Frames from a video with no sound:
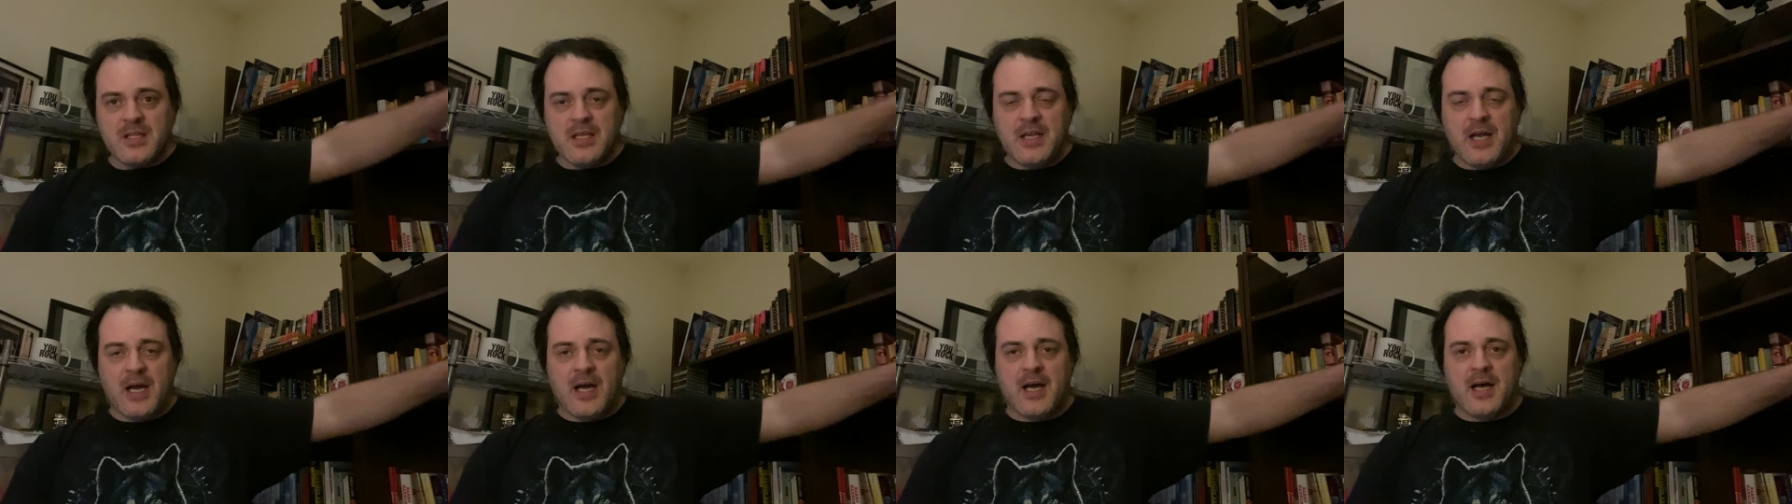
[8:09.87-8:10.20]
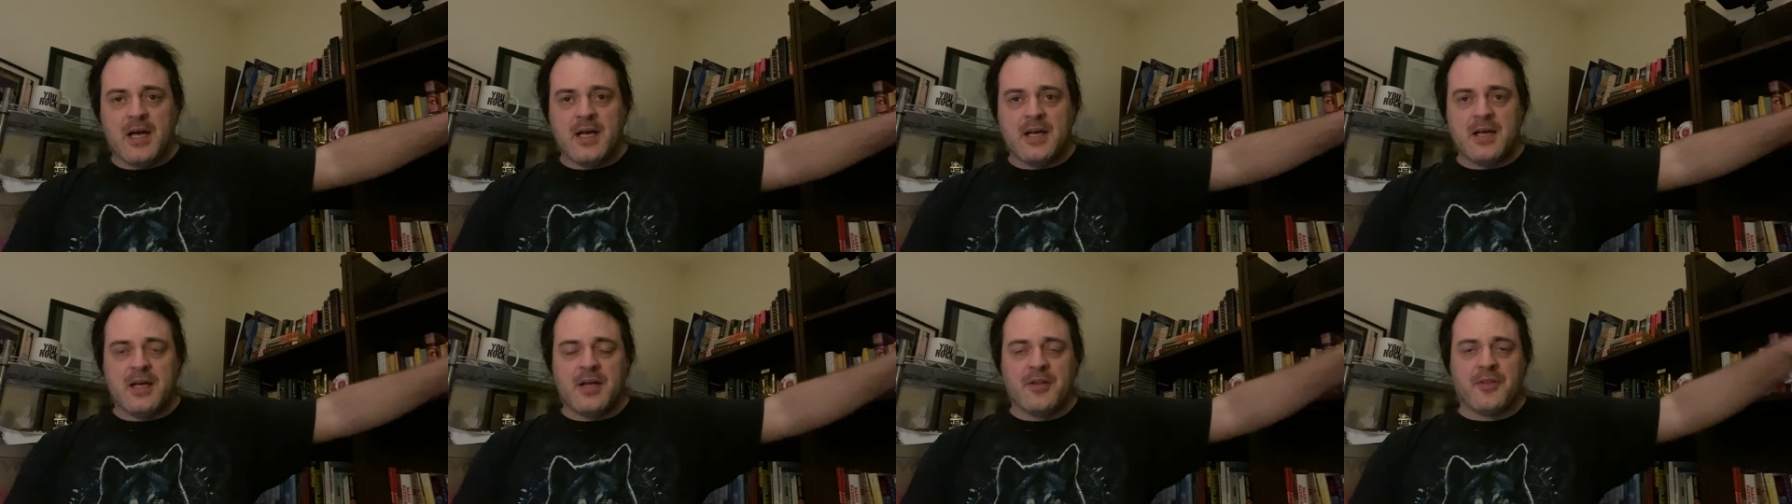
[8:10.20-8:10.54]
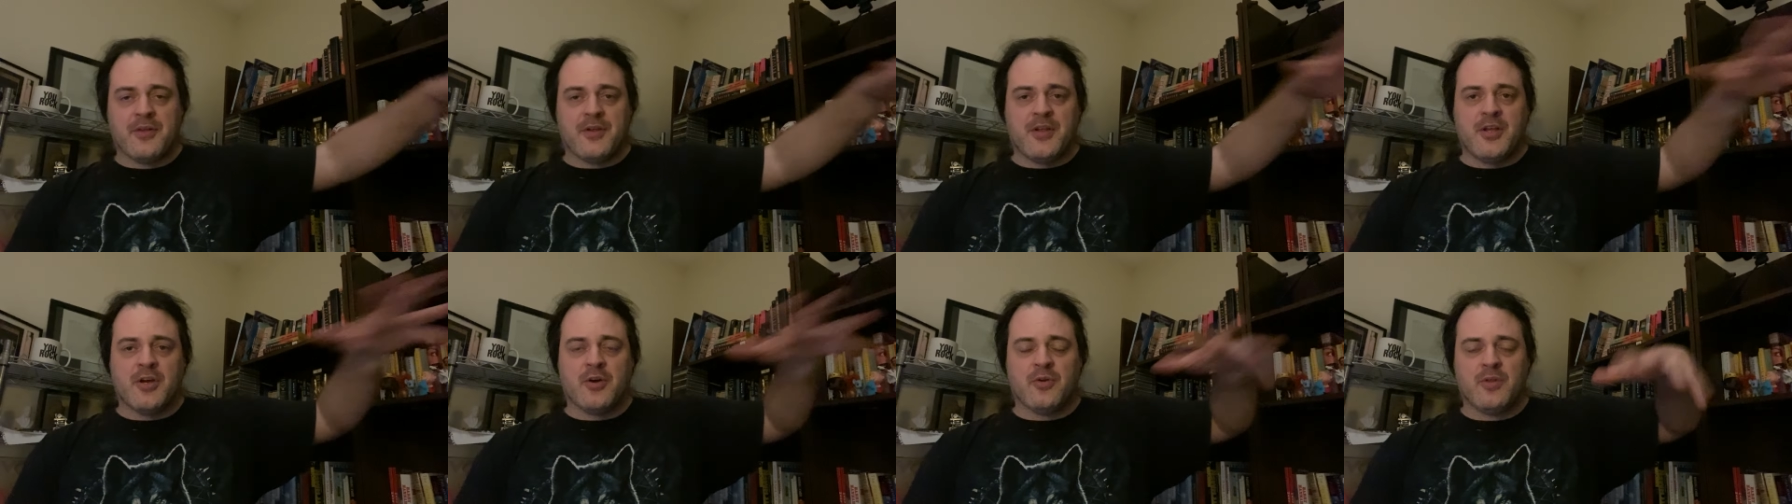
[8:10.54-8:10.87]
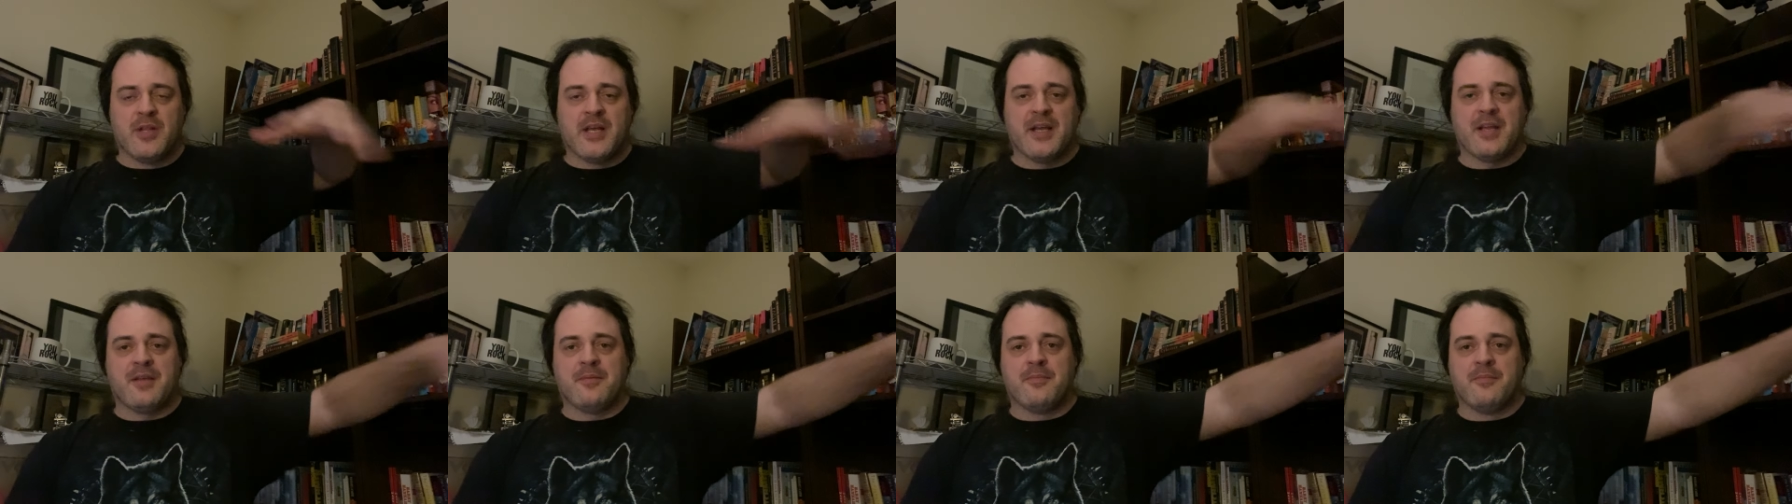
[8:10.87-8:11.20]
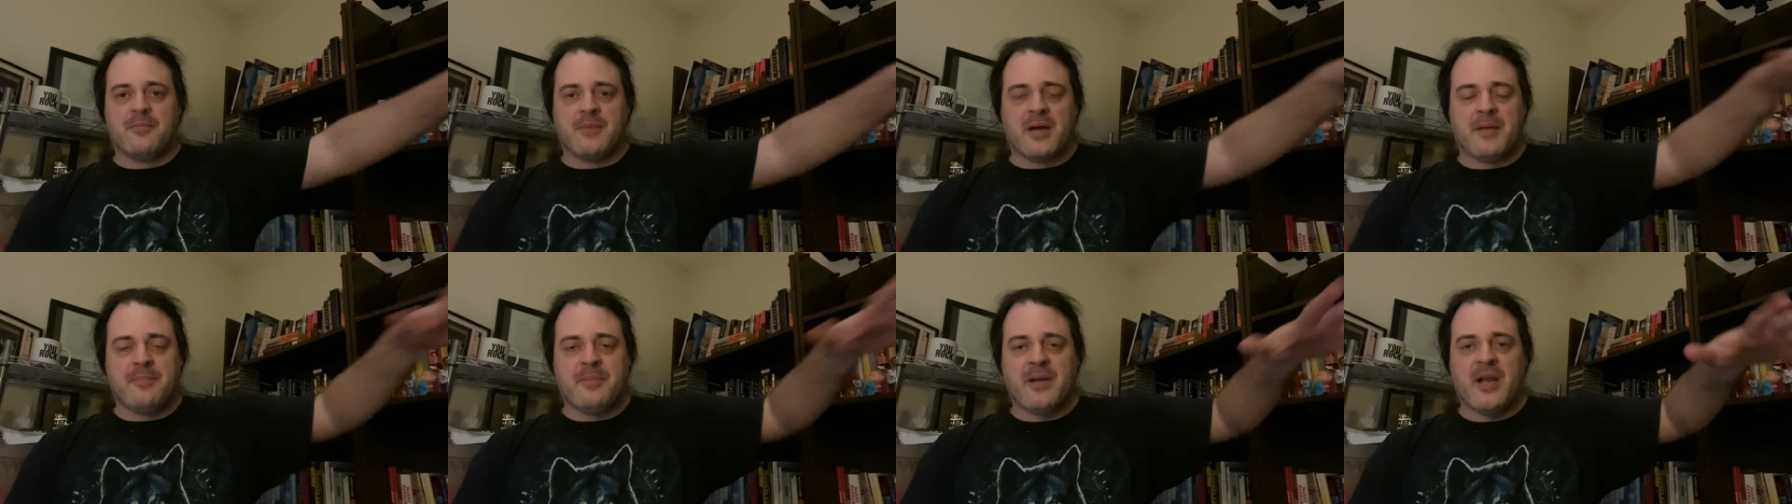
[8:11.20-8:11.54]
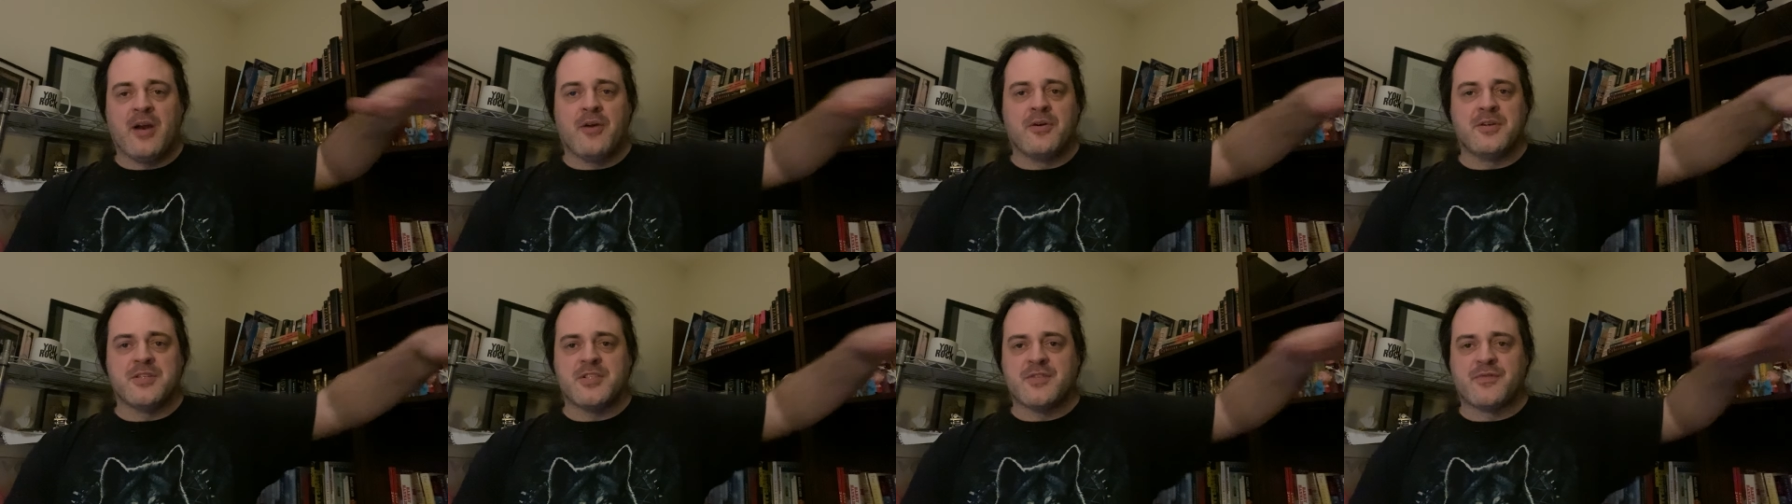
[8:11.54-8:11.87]
uh, other you know like my
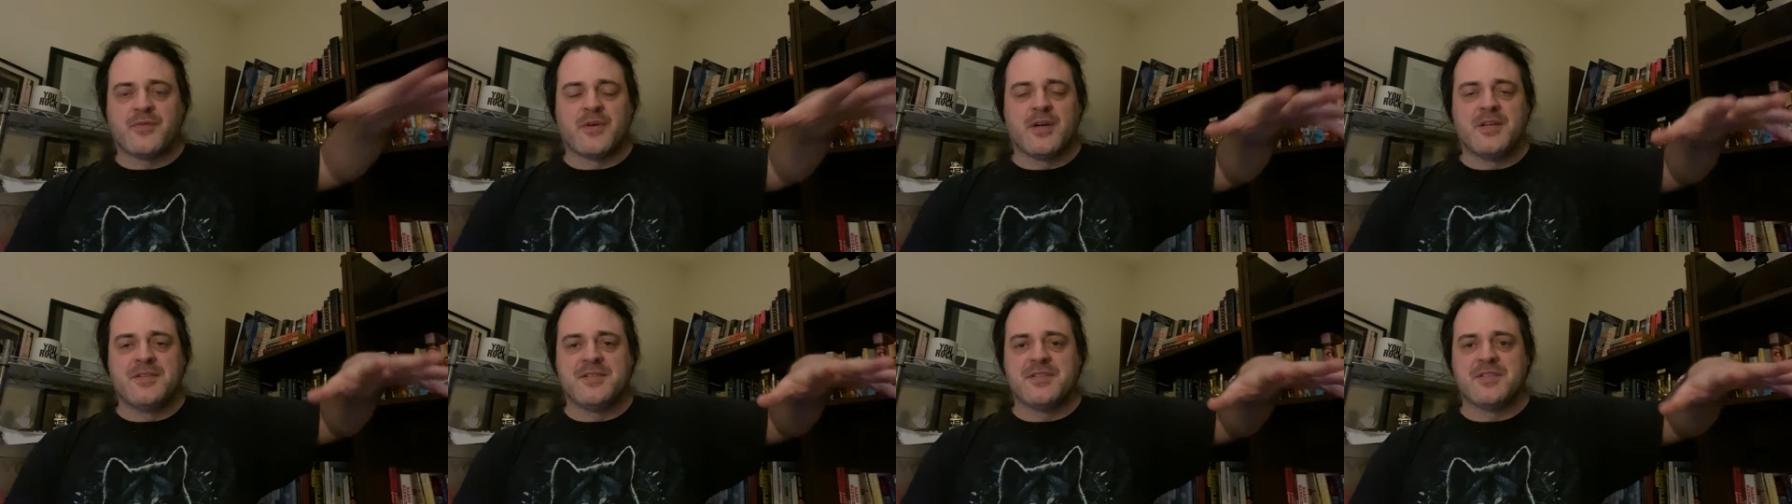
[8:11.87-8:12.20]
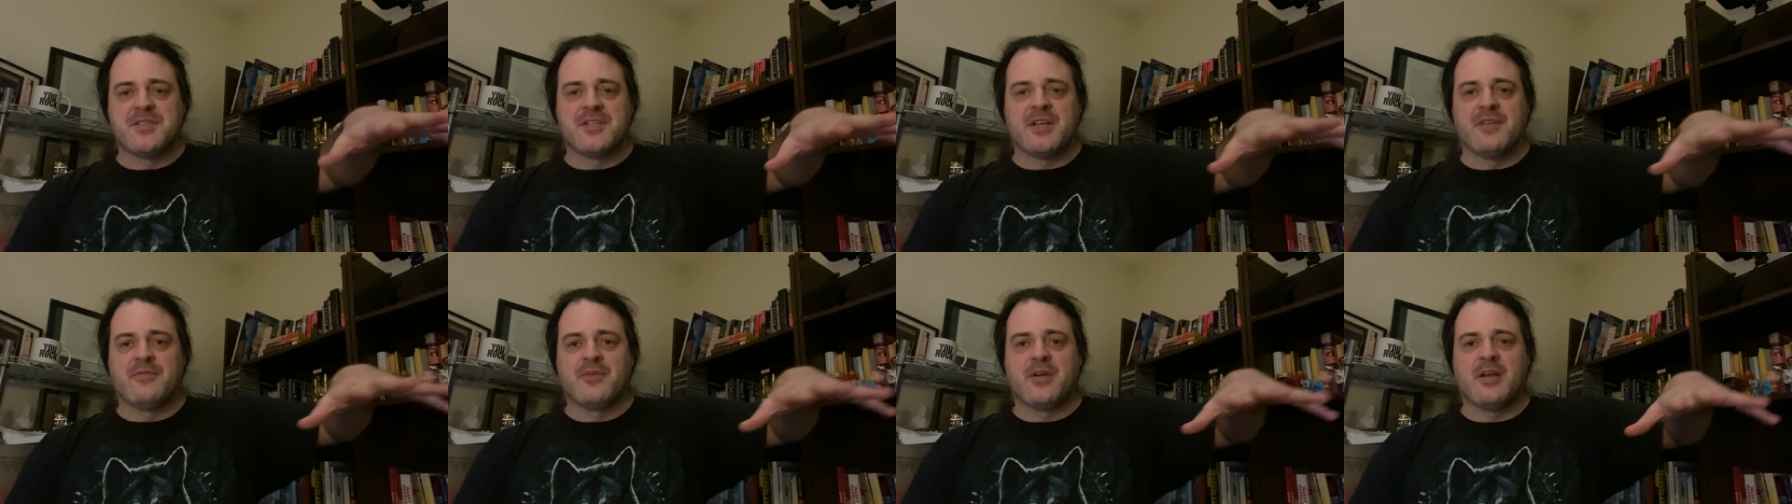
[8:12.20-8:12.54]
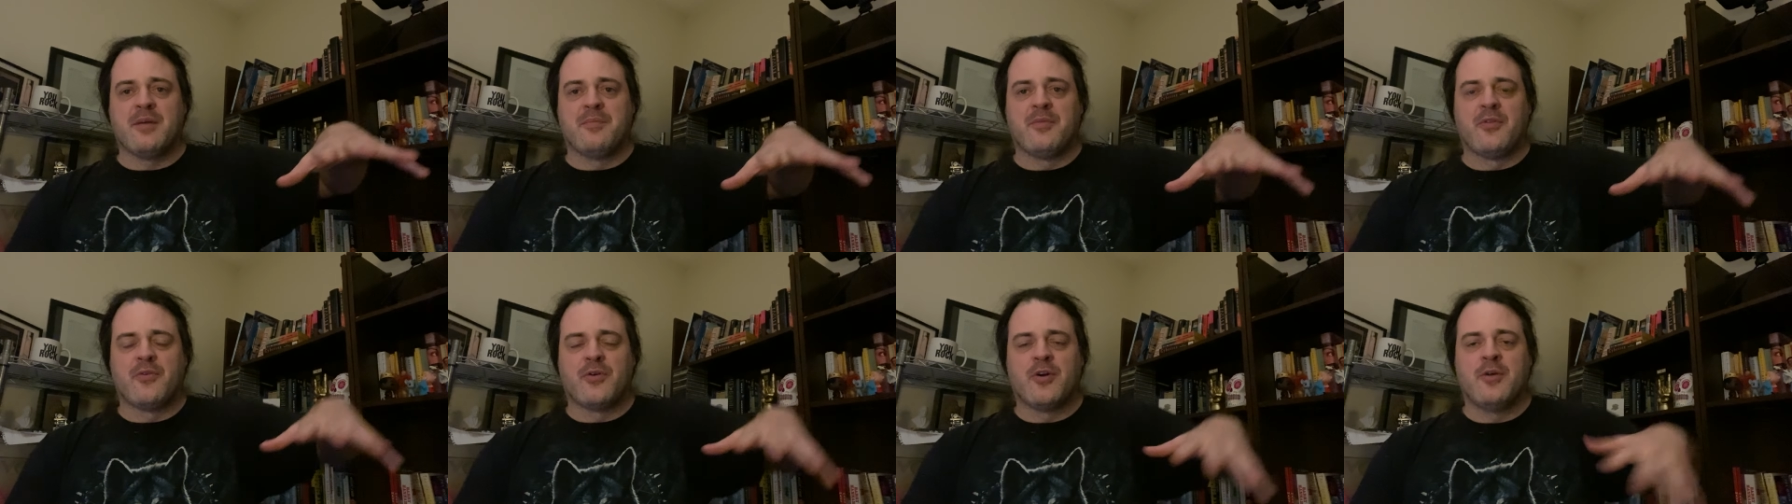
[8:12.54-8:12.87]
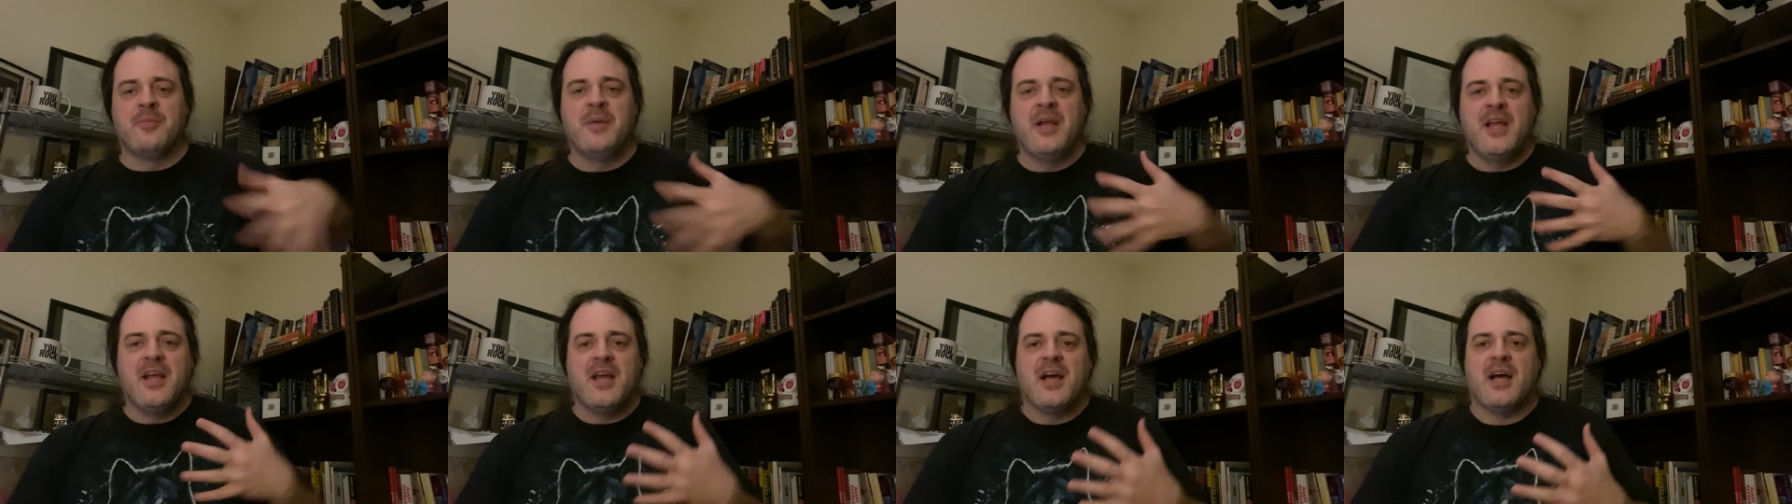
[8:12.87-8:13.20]
parents friends and stuff would come in the room